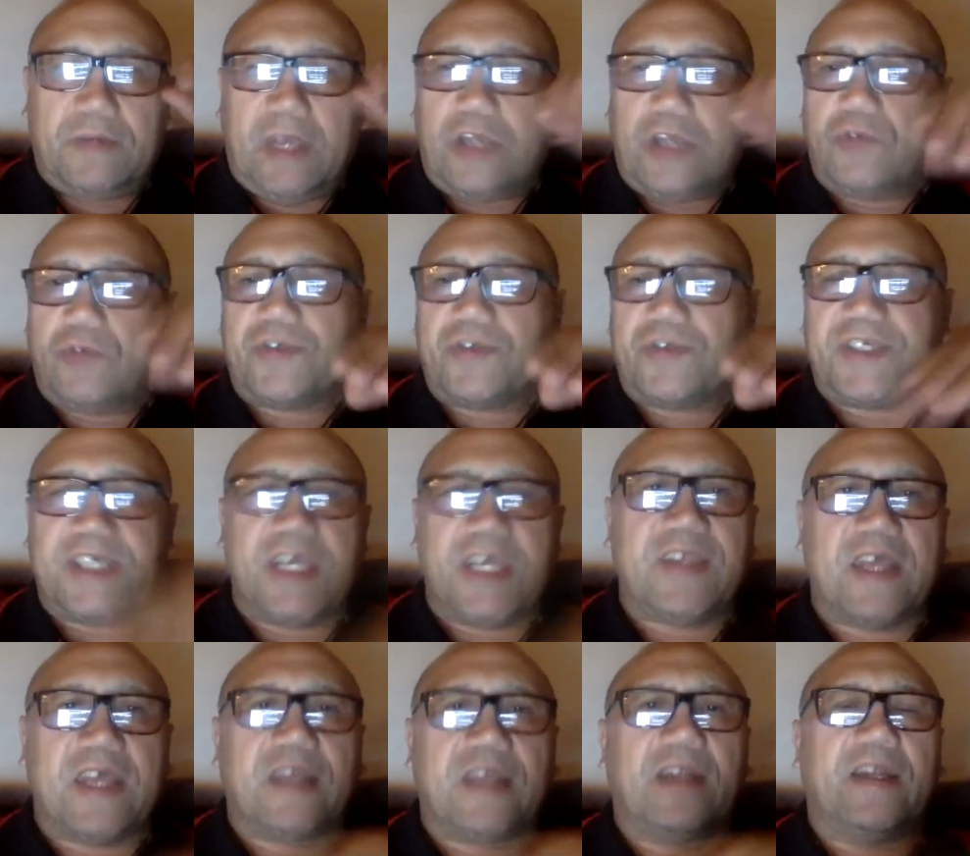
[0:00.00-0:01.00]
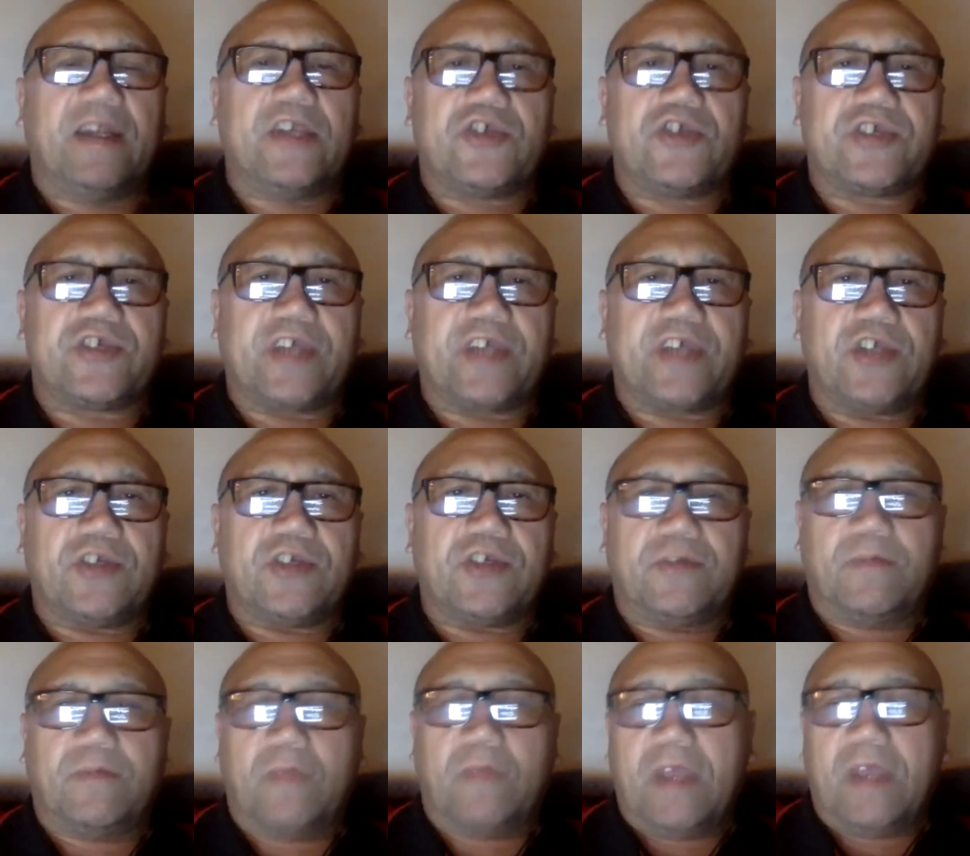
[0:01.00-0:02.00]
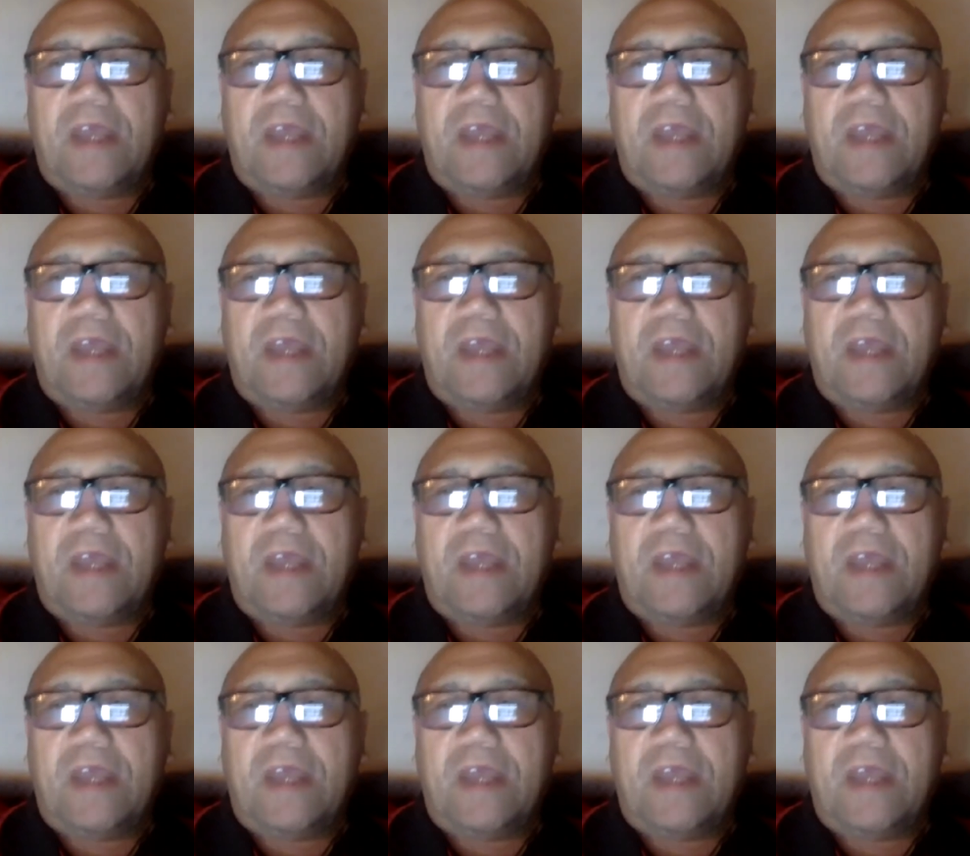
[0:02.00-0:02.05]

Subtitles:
And you'll see that in legislation.